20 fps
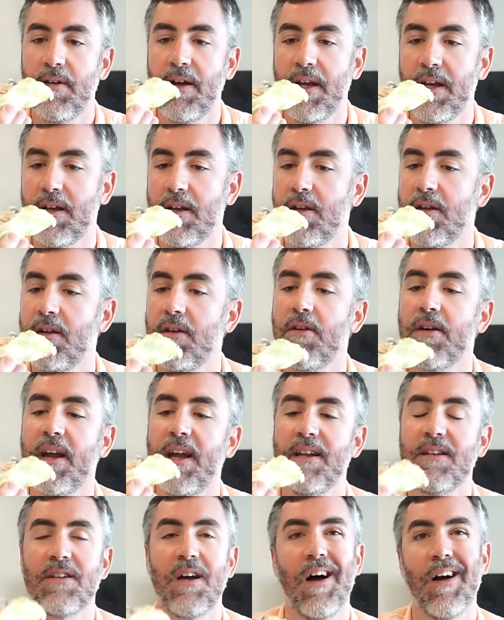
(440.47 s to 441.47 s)
Like, you're
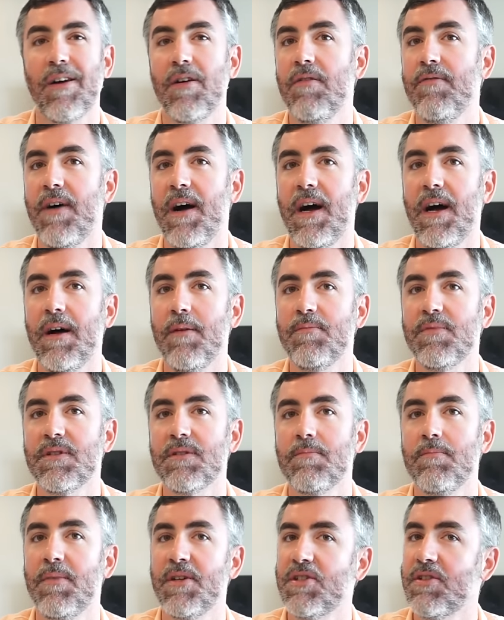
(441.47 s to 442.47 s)
getting taco
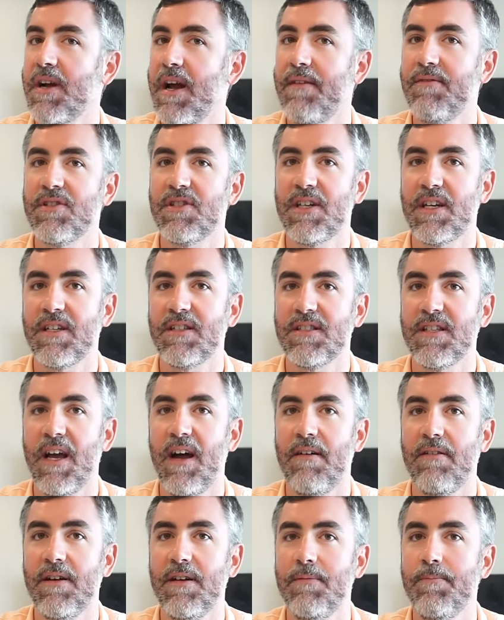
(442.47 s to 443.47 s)
vibes, but you're having chicken
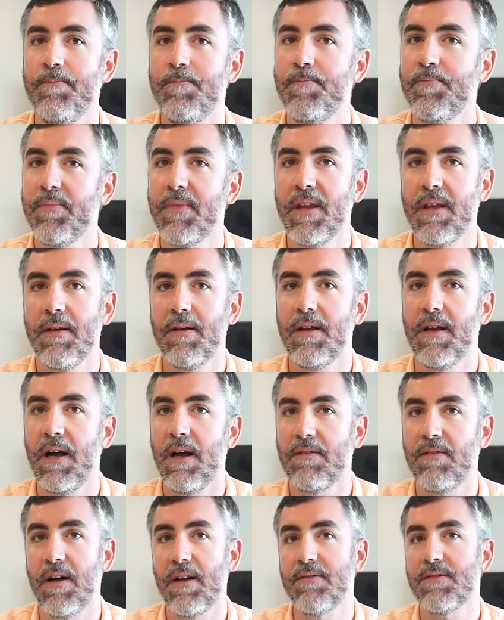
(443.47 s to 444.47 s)
salad.
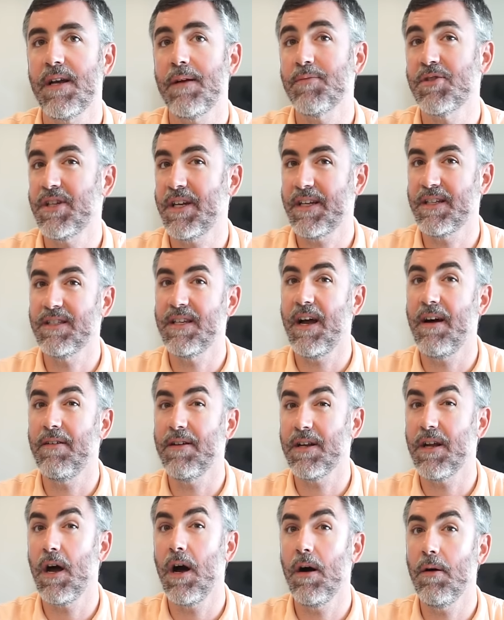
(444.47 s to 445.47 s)
A lot of times chicken
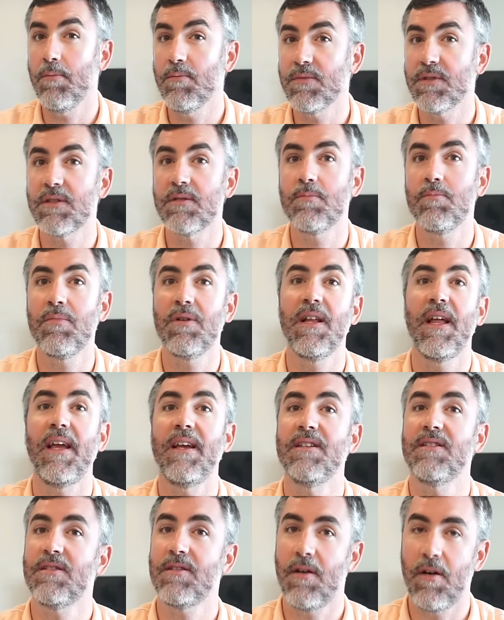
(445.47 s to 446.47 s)
salad comes
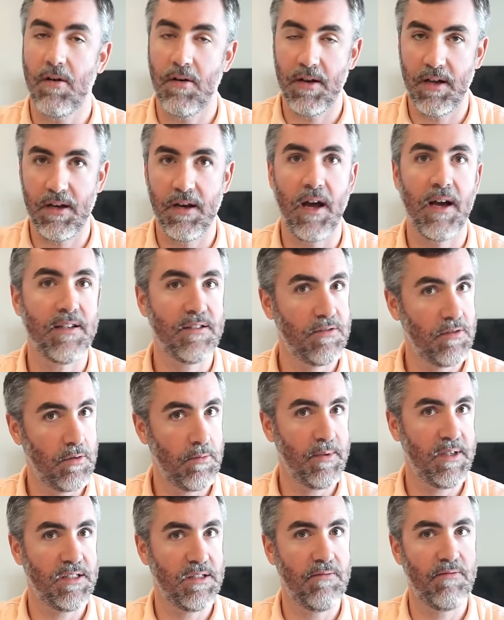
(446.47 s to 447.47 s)
placed on a nice
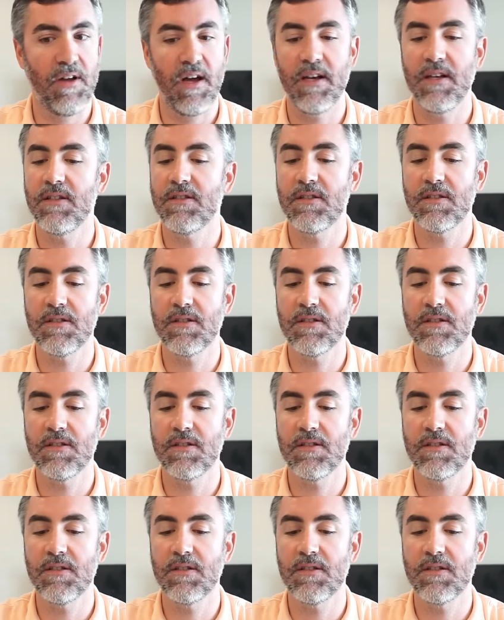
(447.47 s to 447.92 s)
little piece of lettuce.